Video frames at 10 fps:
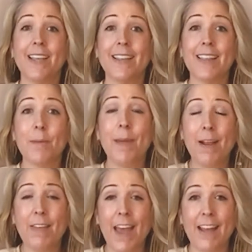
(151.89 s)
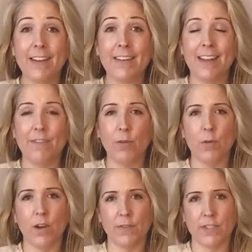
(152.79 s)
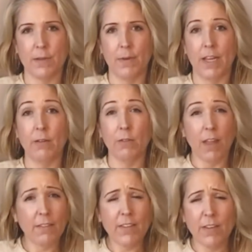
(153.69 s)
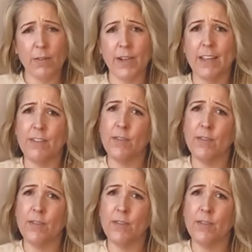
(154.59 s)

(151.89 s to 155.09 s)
Compare that to if you work for somebody who loves you and gives you